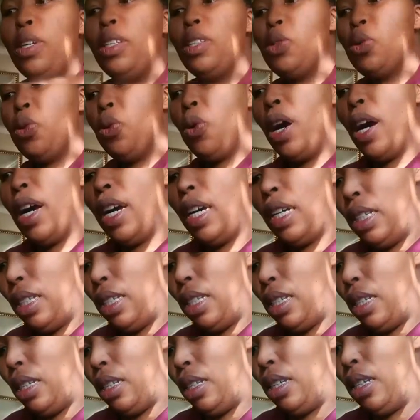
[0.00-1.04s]
quite
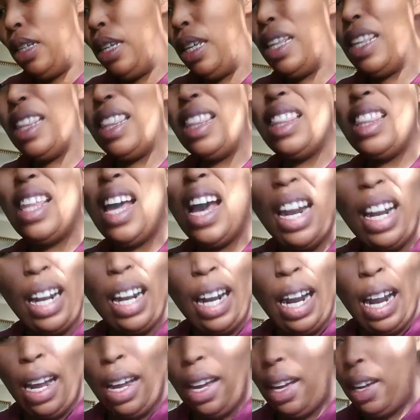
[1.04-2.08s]
thorough.
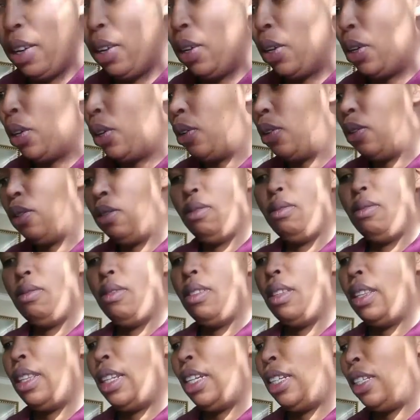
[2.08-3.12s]

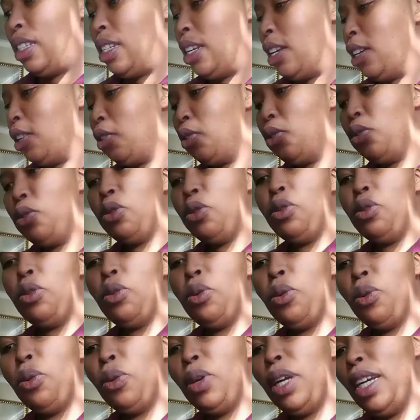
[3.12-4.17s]
They take you through
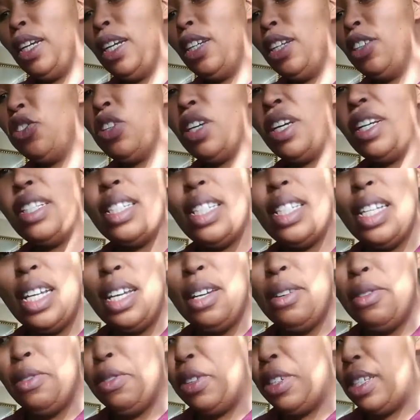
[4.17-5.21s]
each and every
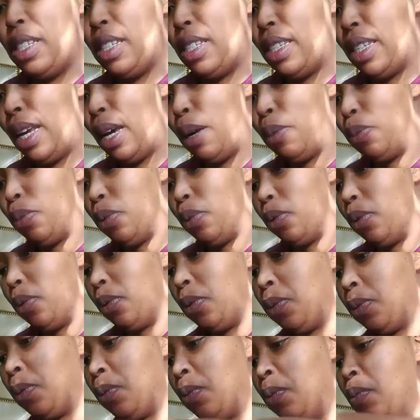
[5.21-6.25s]
step.
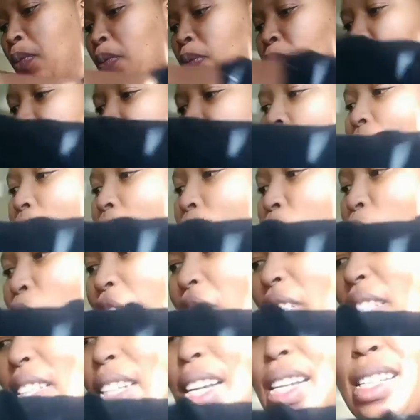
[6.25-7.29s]
It's not
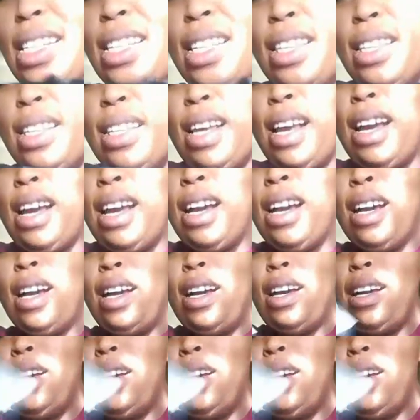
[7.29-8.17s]
just a